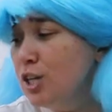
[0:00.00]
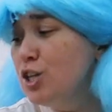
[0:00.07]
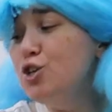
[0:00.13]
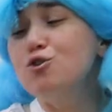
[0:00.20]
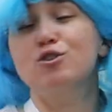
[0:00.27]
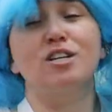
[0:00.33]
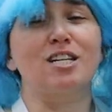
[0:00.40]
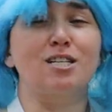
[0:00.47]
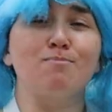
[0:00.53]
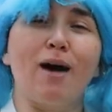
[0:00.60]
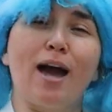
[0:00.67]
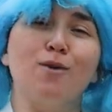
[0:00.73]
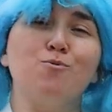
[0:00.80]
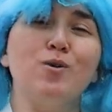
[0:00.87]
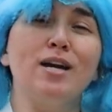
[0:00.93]
you just
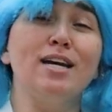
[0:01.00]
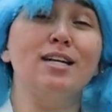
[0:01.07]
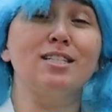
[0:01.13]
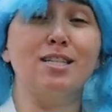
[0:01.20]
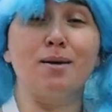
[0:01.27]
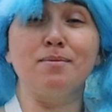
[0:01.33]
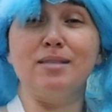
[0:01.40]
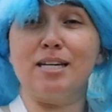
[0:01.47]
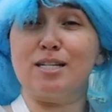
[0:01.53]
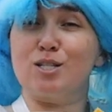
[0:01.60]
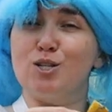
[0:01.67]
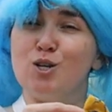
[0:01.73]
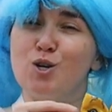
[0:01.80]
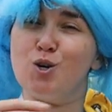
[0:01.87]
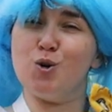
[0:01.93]
might win some of these
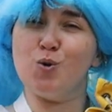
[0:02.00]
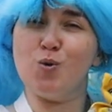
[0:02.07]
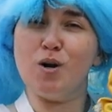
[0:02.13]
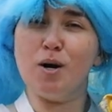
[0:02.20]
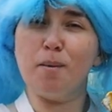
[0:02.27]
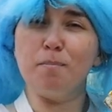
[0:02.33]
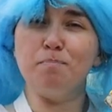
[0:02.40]
new